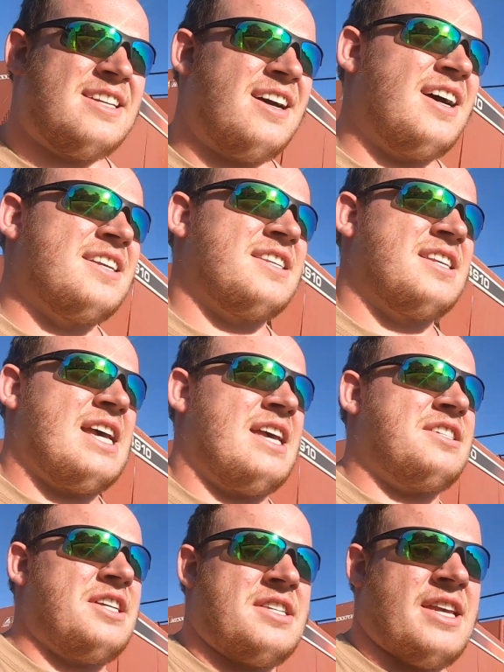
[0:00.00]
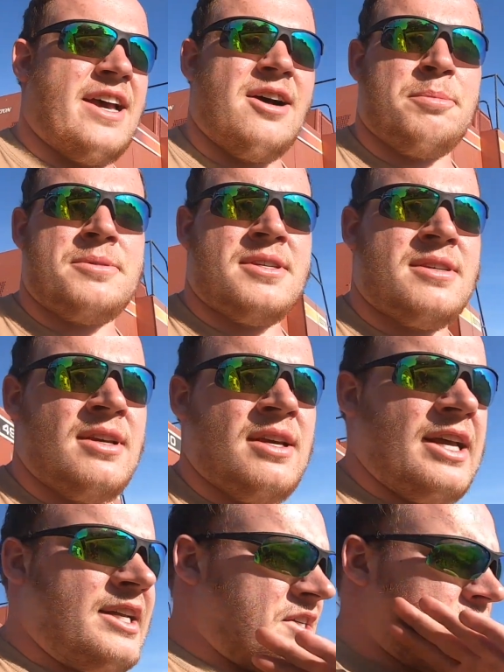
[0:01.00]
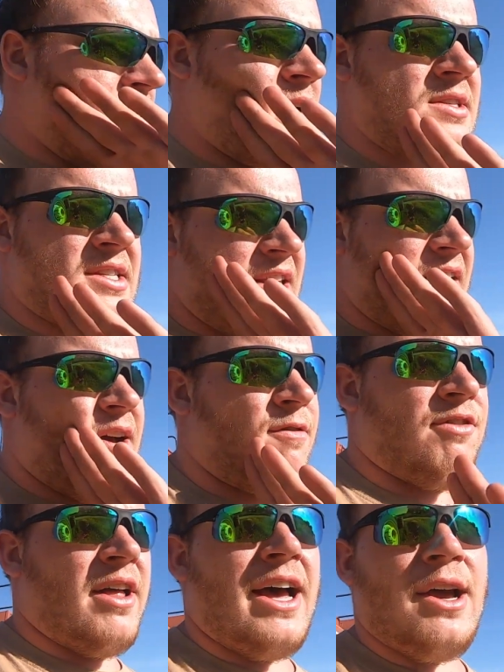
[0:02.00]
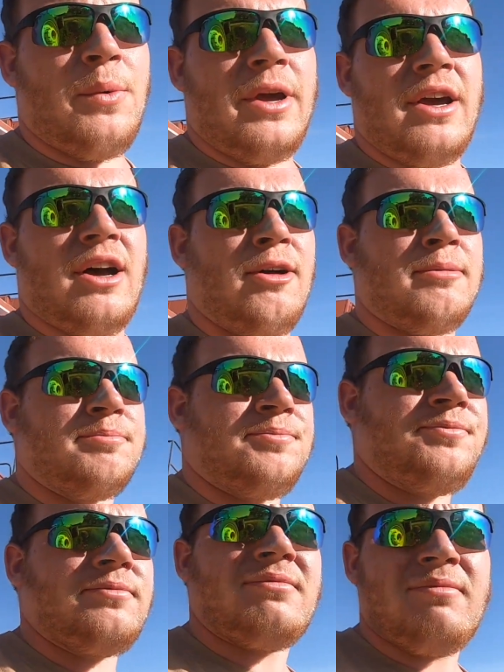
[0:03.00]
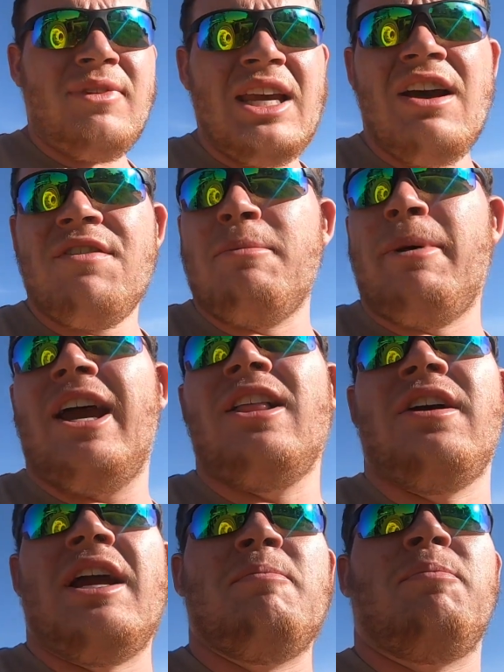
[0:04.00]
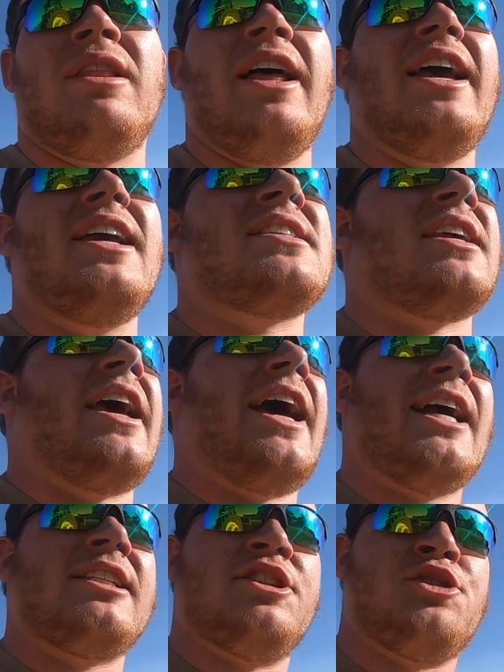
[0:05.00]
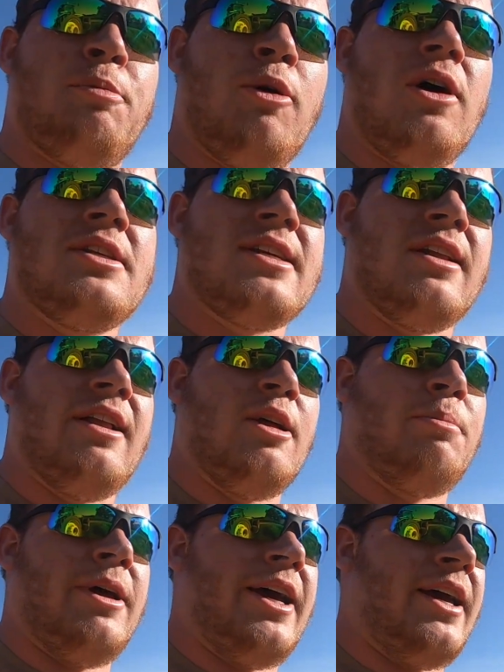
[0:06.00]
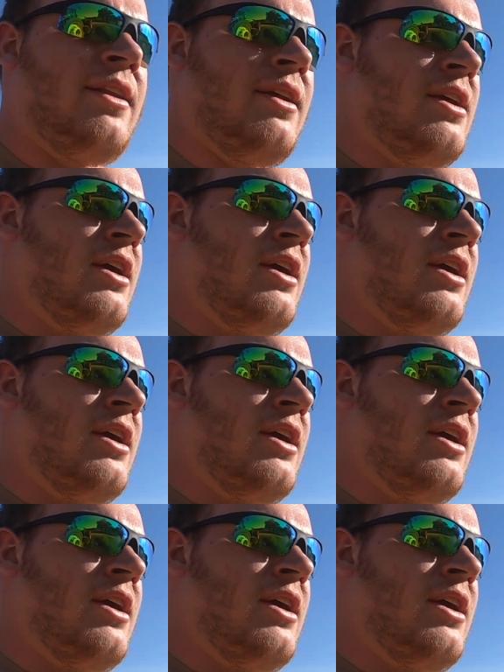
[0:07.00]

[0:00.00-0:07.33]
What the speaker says: does is it just holds the flywheel of the baler in place, and it actually supports it a little bit.